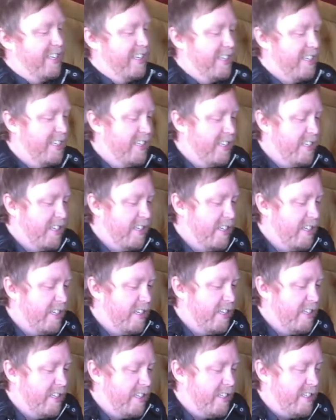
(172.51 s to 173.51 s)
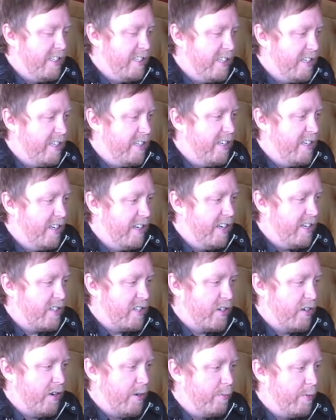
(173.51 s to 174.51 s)

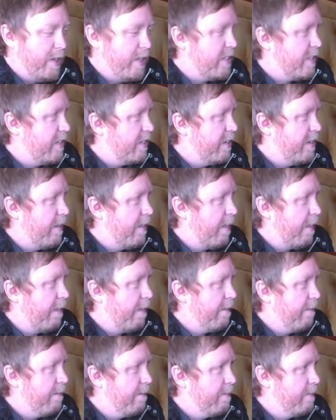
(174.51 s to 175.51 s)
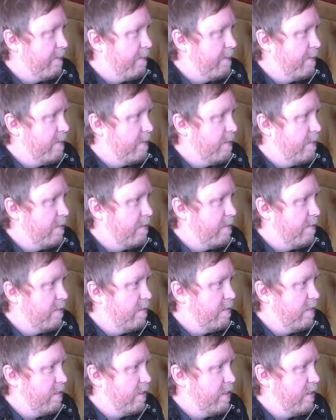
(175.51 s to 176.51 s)

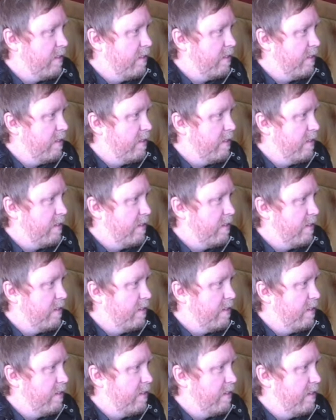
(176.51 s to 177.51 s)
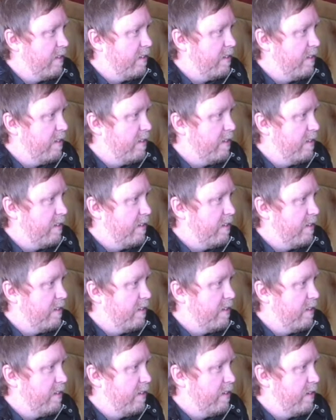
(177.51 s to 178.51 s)

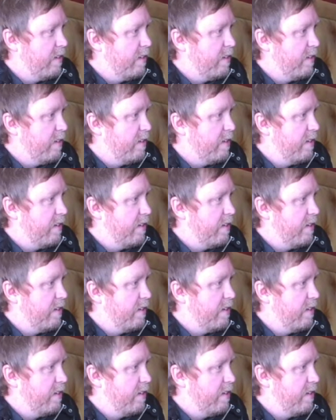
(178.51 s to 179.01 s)
The person shown says nothing.